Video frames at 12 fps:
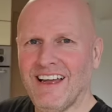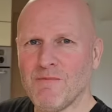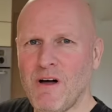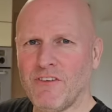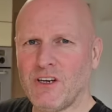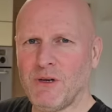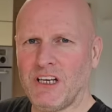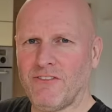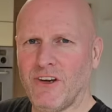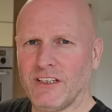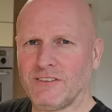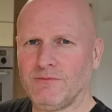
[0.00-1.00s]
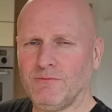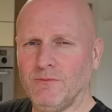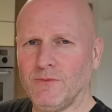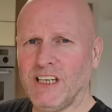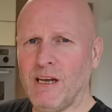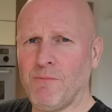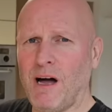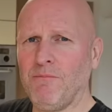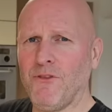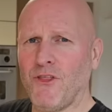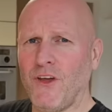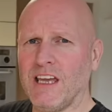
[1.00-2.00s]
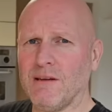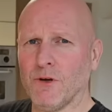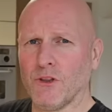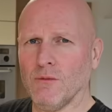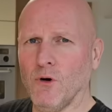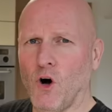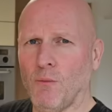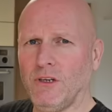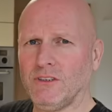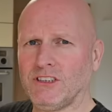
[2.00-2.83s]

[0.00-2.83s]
I'm having a bit of a kebab theme at the moment.